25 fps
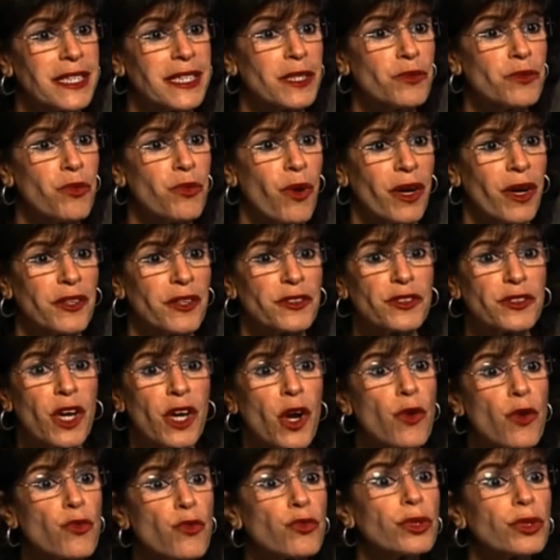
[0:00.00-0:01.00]
was
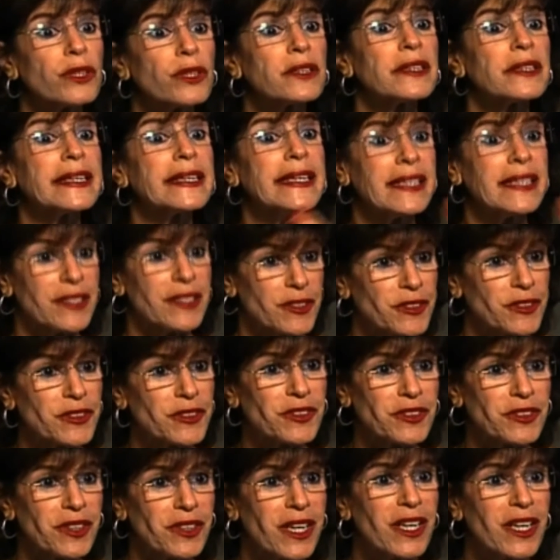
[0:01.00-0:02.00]

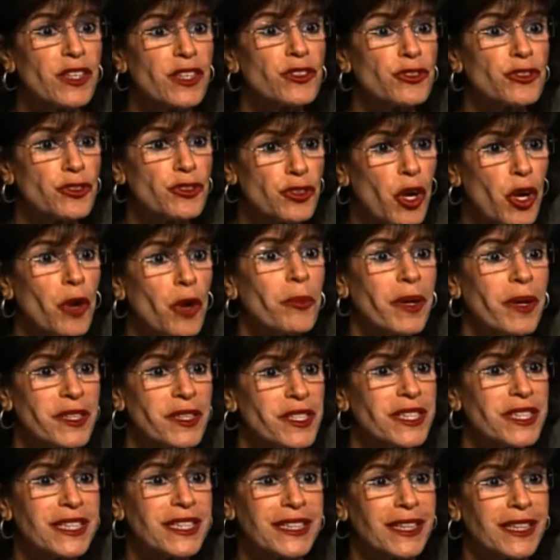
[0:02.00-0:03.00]
release so much
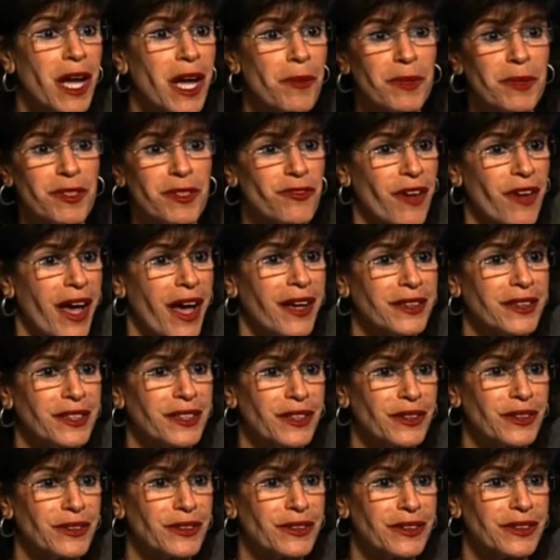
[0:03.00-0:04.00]
economic
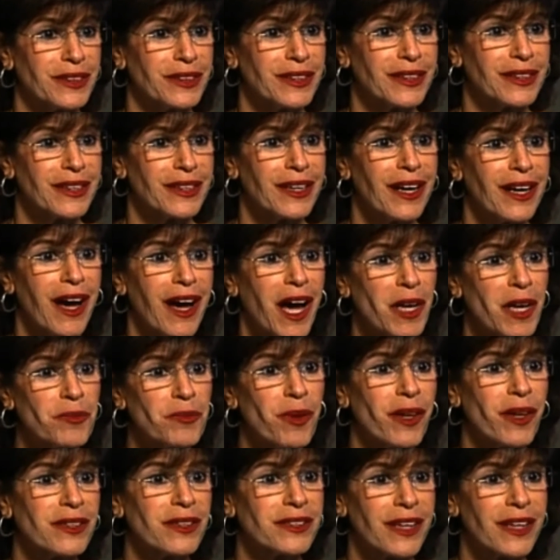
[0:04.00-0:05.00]
value.
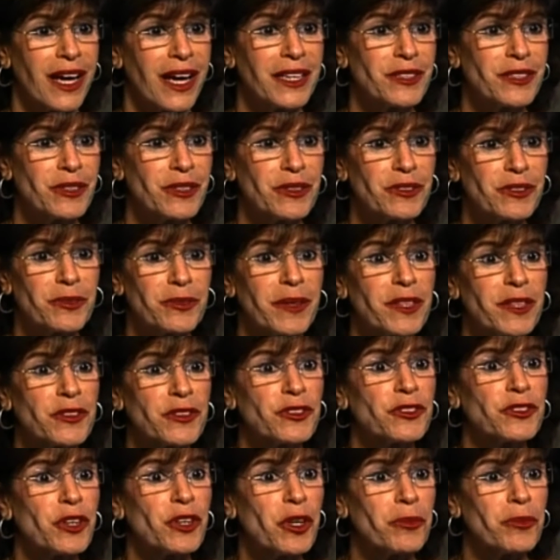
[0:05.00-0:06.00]
iPod and iTunes make
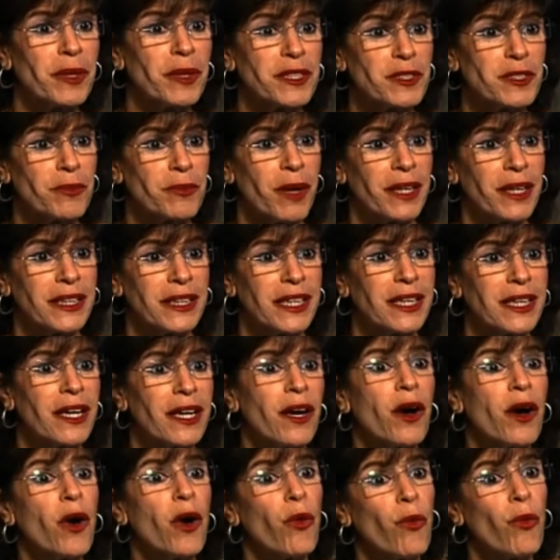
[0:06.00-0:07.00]
so much money
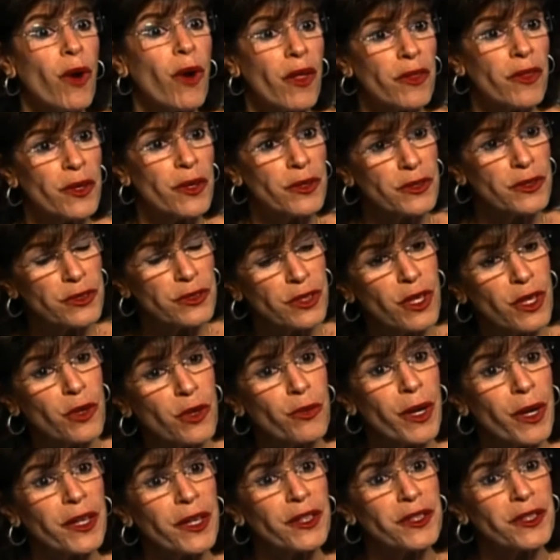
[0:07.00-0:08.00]
while those
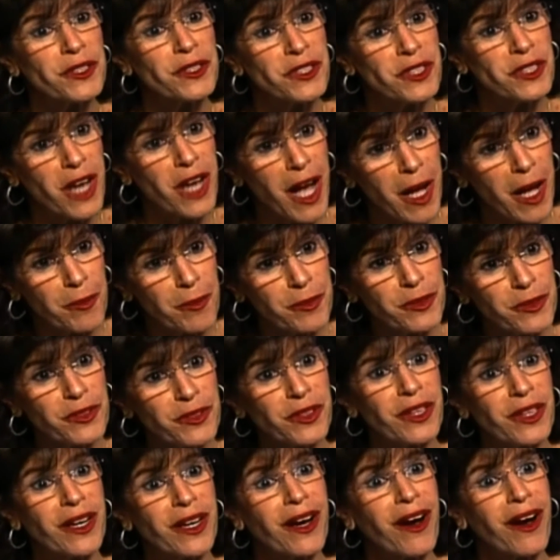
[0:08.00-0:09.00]
record shops
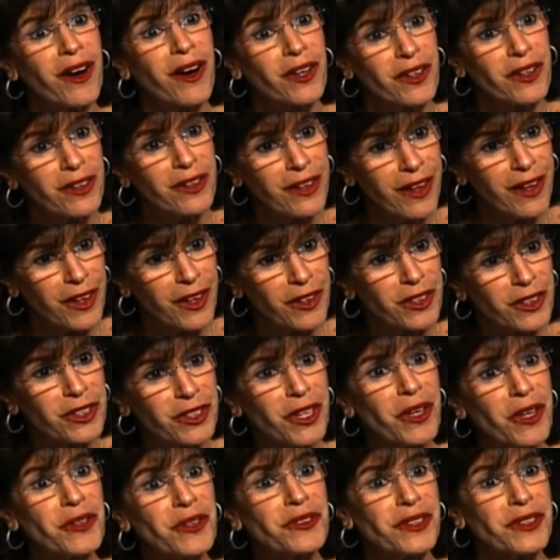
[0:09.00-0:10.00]
are, are
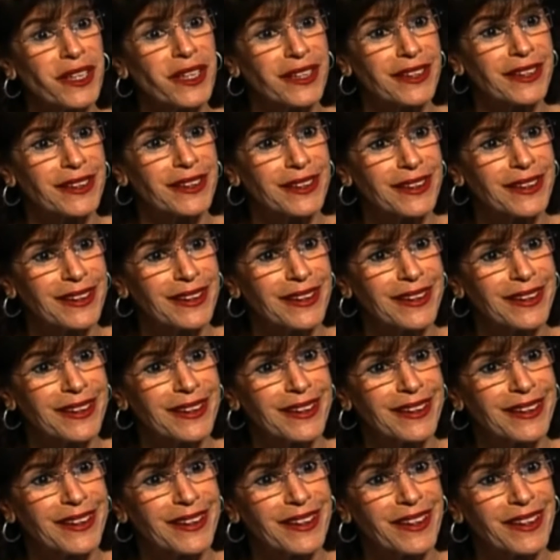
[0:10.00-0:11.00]
closing,
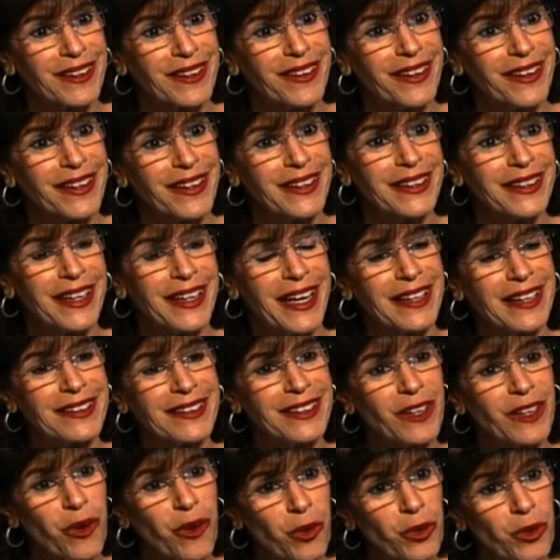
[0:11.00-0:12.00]
right? And the
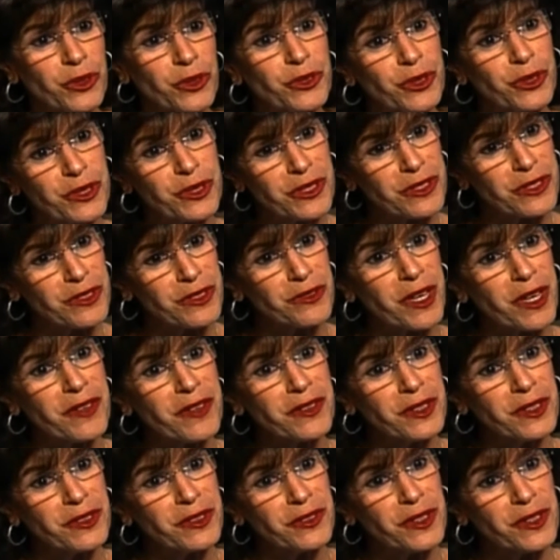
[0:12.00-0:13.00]
old sources of
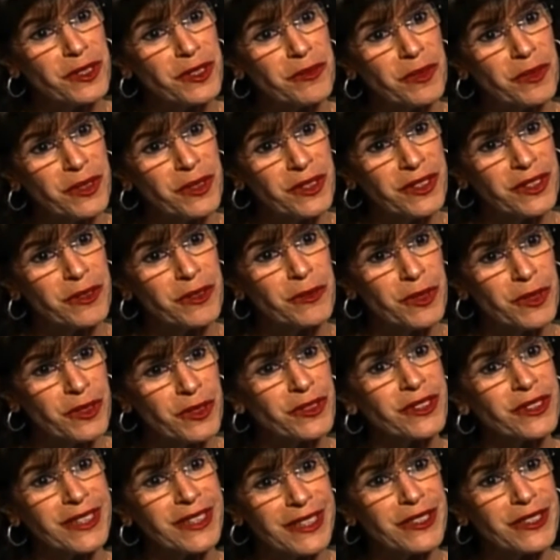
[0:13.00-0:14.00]
revenue for the
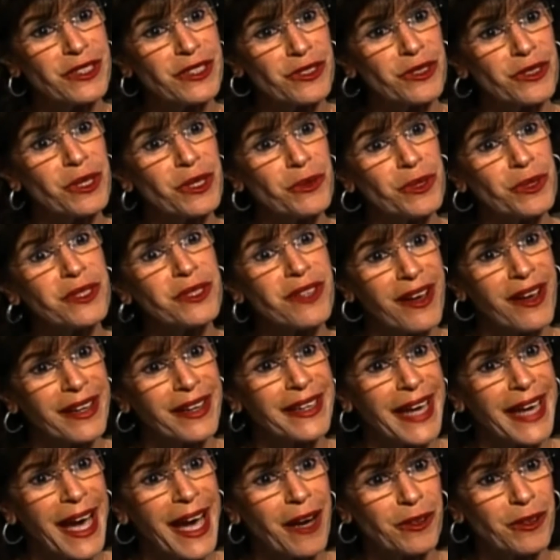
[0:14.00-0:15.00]
music industry were dying
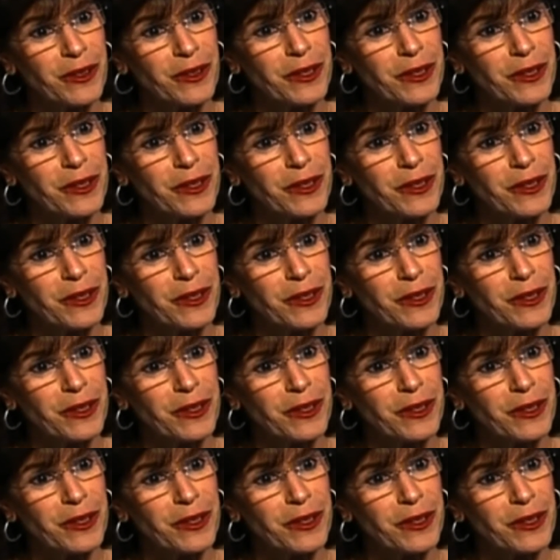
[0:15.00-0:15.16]
out.